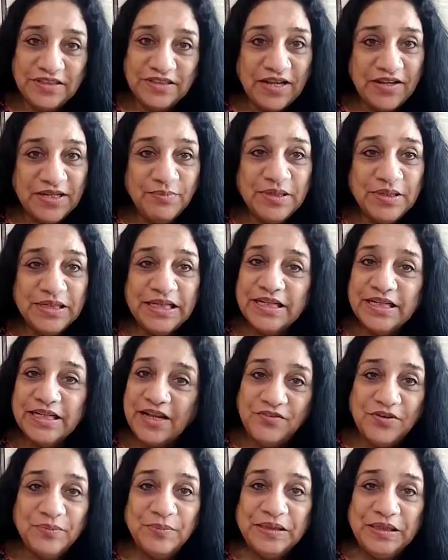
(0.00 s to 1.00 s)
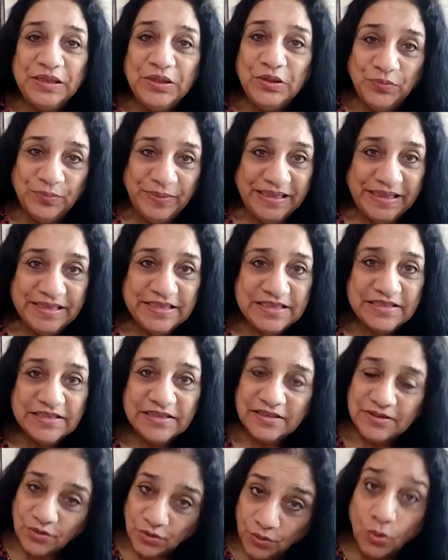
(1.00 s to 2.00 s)
with anybody and everybody you meet,
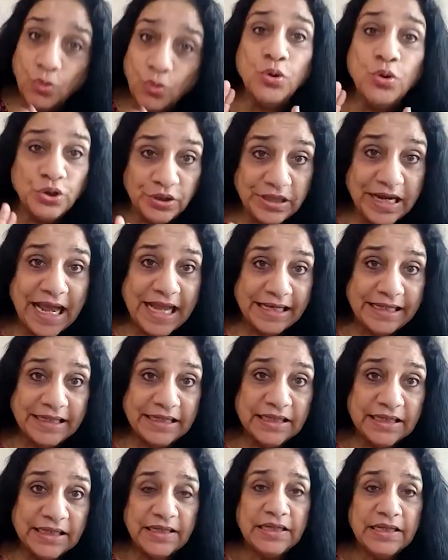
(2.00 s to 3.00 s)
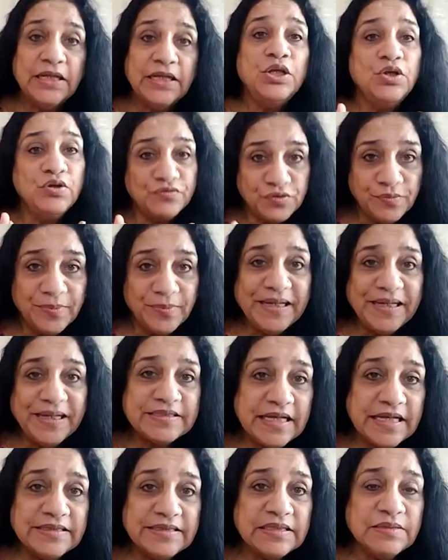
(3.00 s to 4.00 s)
who you like. You have to be
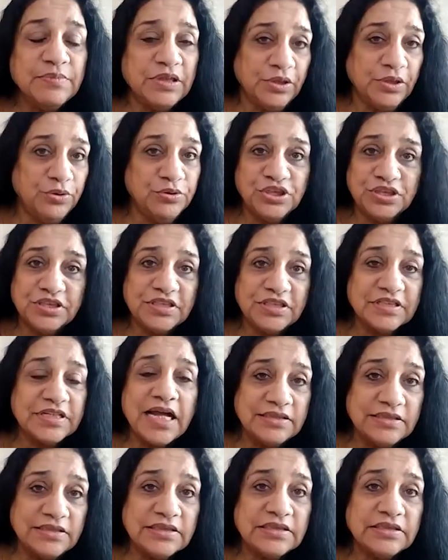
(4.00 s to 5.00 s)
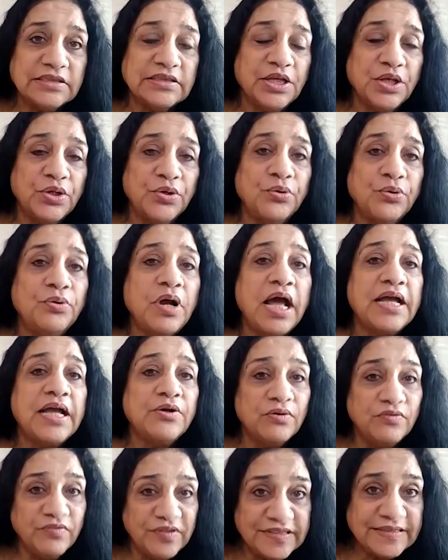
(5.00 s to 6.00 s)
sensible. You just can't, I
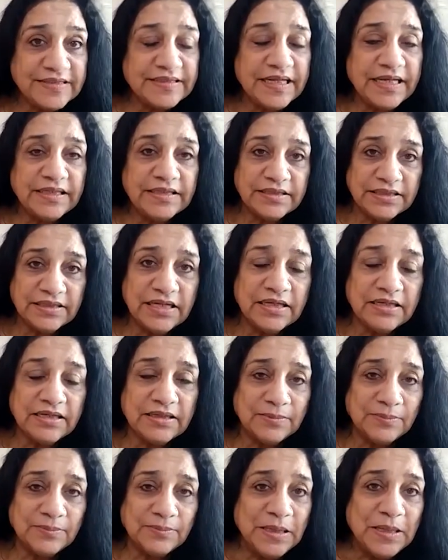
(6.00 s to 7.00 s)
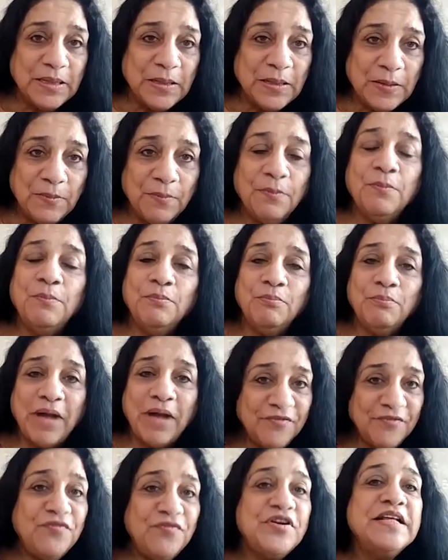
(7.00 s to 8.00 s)
always say,
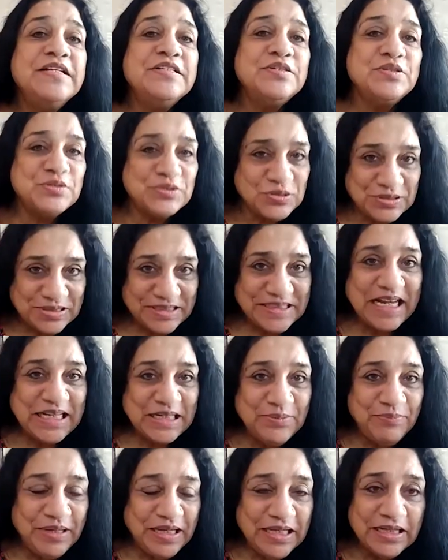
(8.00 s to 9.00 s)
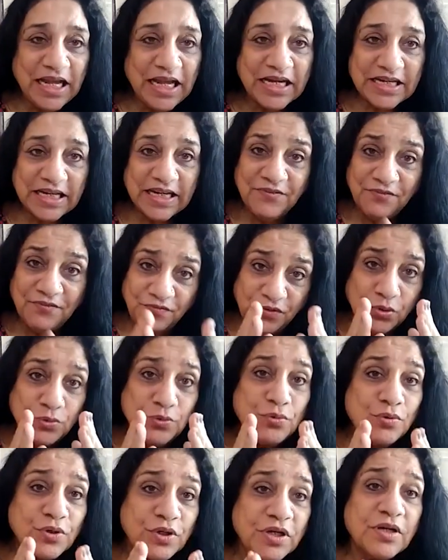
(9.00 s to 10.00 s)
my friends used to tell me that if
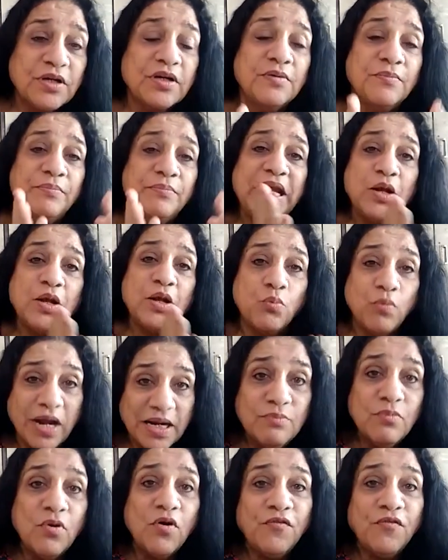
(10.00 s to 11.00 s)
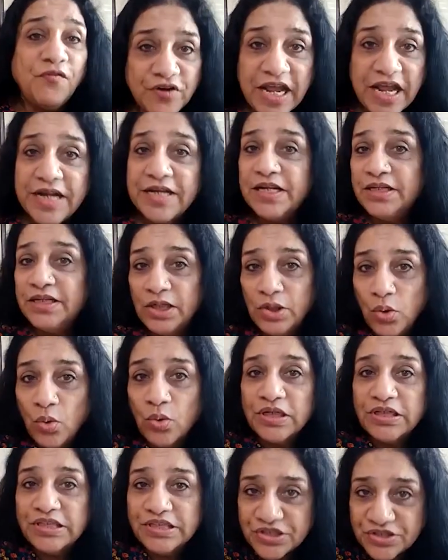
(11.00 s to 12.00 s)
you make one more friend in the
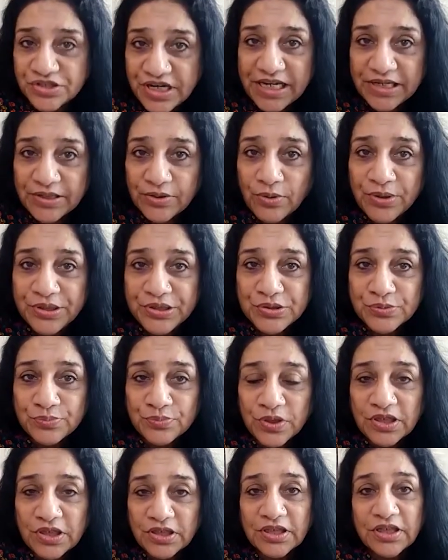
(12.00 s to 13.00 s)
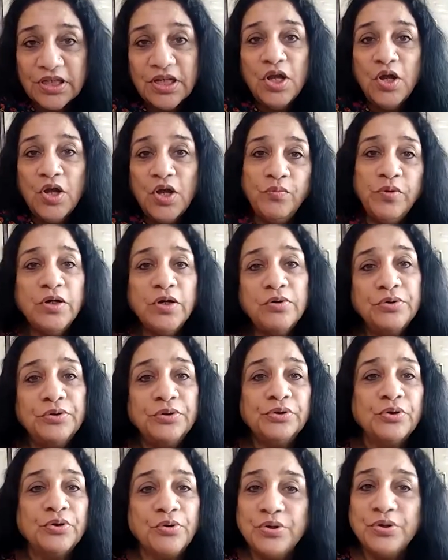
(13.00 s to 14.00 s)
local train going to work, we are going
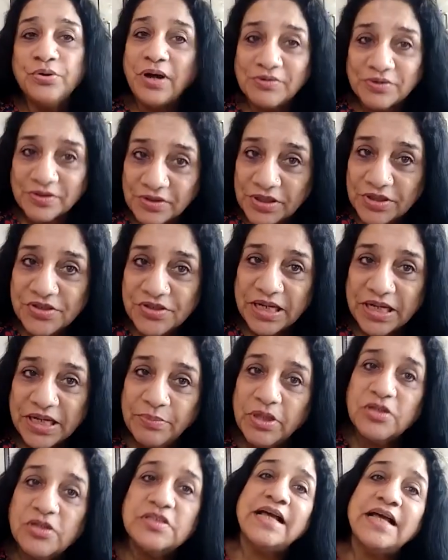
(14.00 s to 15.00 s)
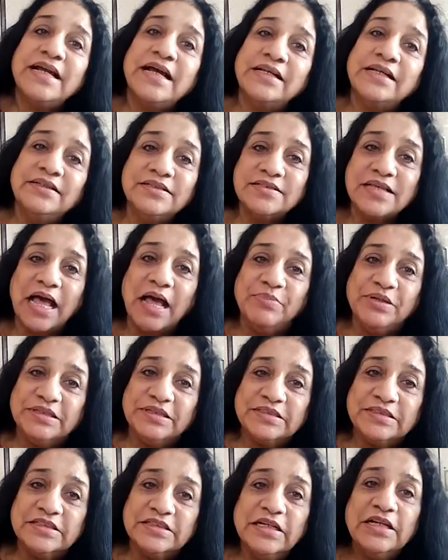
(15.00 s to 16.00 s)
to throw you out of the train, because I had this
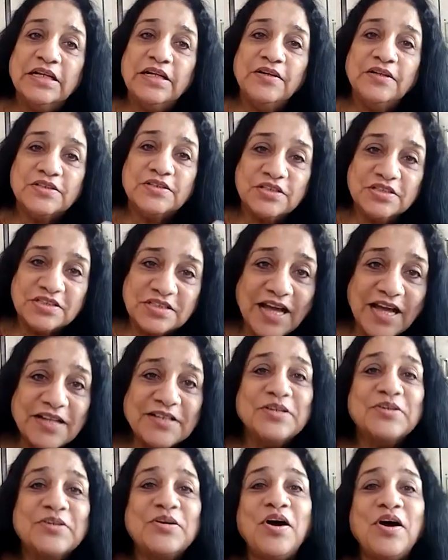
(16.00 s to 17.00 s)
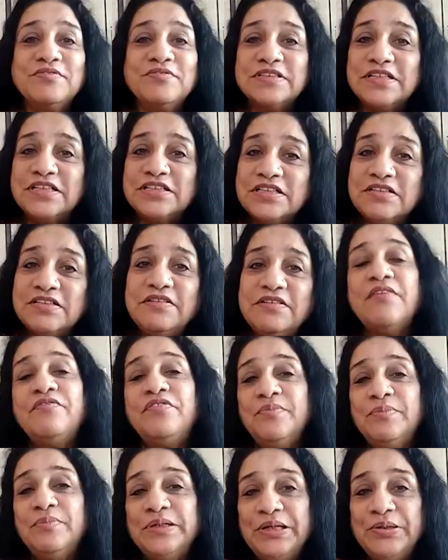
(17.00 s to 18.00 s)
habit. Start a conversation with
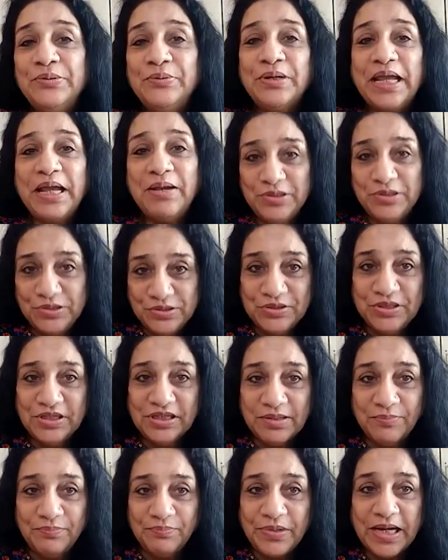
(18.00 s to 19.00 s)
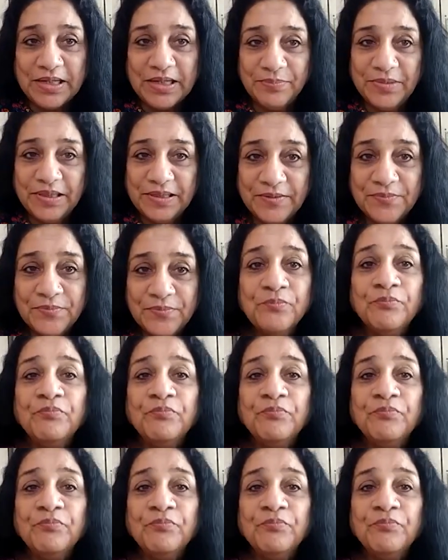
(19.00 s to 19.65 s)
everybody who came into the compartment.